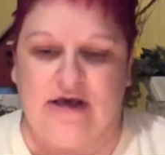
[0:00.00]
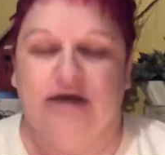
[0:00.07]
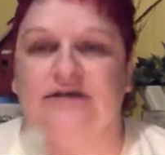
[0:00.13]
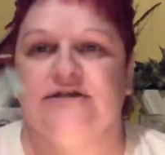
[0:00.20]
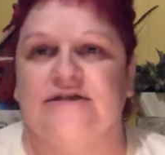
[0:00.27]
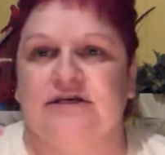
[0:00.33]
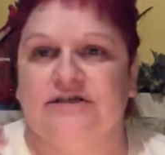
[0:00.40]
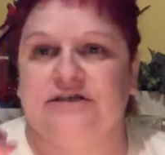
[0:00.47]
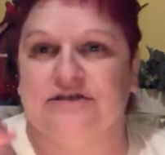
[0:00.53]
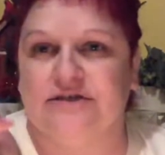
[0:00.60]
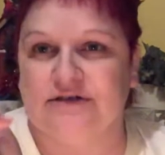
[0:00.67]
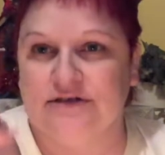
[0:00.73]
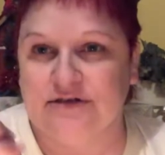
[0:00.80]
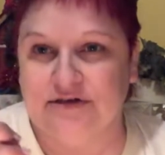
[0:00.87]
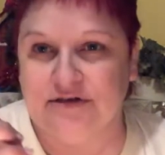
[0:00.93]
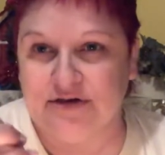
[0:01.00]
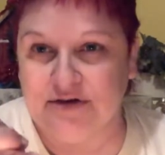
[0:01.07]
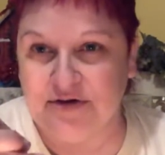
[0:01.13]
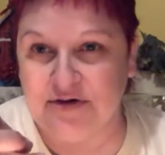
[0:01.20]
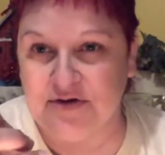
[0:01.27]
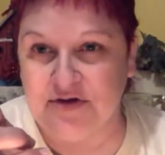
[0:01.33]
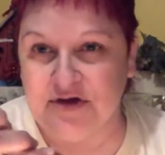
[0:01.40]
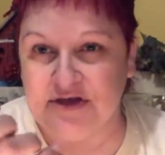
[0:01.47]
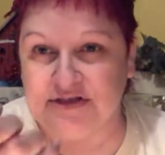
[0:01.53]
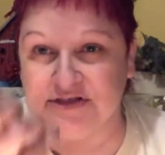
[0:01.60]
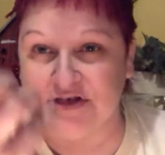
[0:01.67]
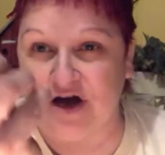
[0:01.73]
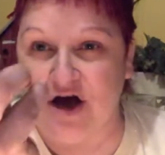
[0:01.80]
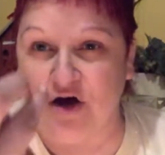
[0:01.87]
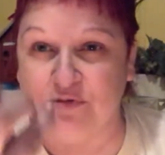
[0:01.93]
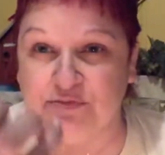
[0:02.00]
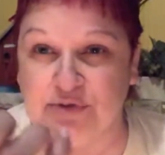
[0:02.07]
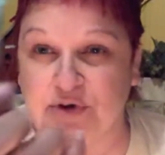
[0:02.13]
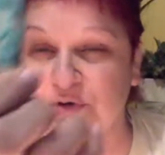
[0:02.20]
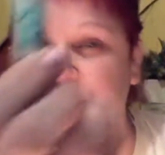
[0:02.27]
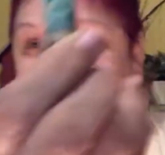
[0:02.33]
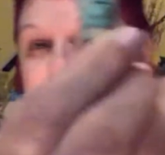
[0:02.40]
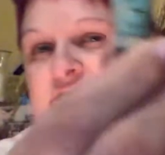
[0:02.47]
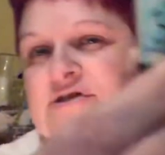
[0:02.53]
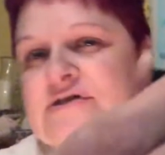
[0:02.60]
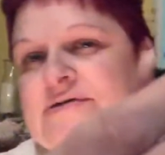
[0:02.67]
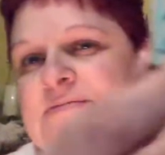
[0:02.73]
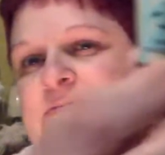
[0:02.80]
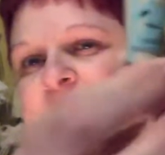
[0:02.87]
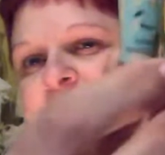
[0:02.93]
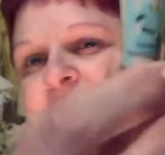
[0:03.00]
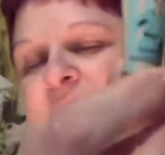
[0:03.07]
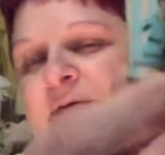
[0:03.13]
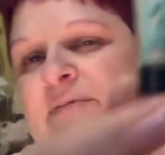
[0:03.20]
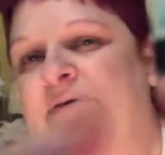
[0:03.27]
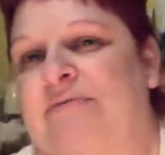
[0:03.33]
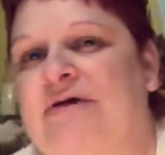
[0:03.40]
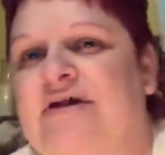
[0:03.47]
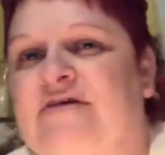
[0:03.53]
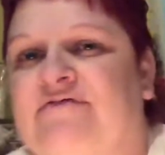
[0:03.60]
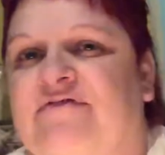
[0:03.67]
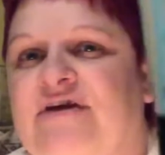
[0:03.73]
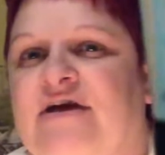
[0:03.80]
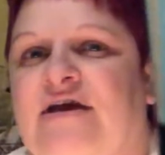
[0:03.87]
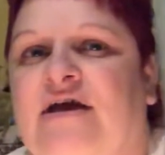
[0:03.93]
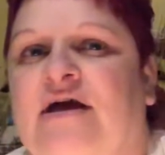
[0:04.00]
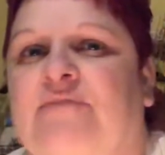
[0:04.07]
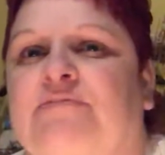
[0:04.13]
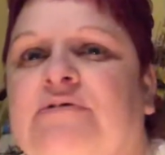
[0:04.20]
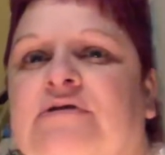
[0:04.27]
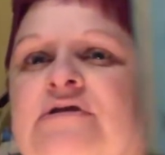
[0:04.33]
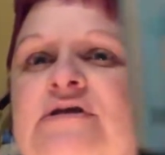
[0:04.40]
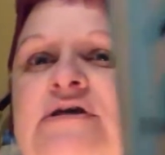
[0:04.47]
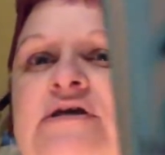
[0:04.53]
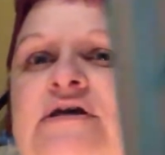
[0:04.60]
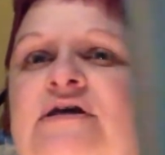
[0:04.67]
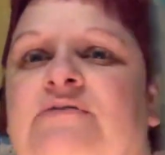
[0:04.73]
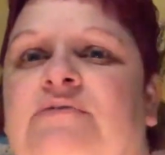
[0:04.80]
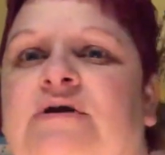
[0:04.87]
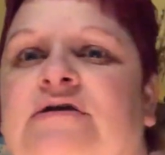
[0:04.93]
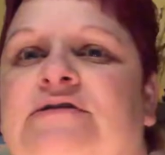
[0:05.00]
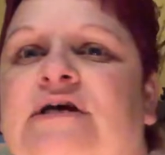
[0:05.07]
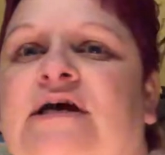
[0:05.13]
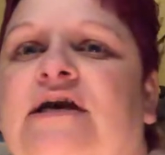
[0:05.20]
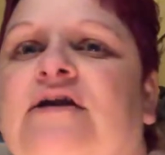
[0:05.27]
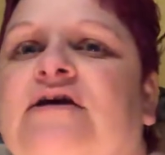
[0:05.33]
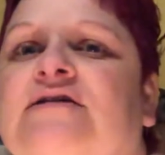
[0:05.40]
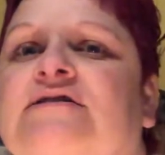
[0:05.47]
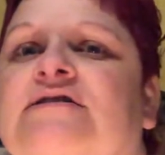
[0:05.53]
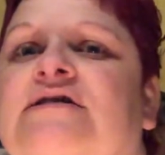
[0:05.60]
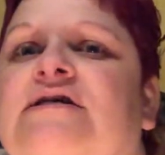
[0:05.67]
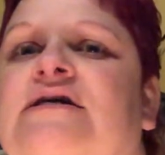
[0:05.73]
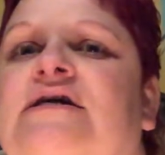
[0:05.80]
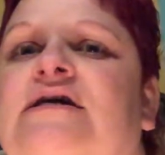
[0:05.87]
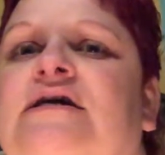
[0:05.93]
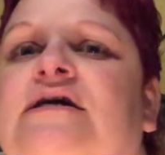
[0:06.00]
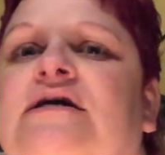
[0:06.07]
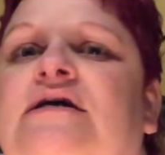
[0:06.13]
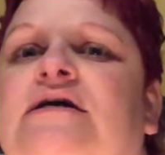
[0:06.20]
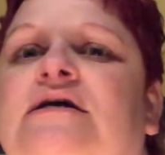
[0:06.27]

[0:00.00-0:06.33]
it says it's called Pores by Benefit, I believe, because I cannot see.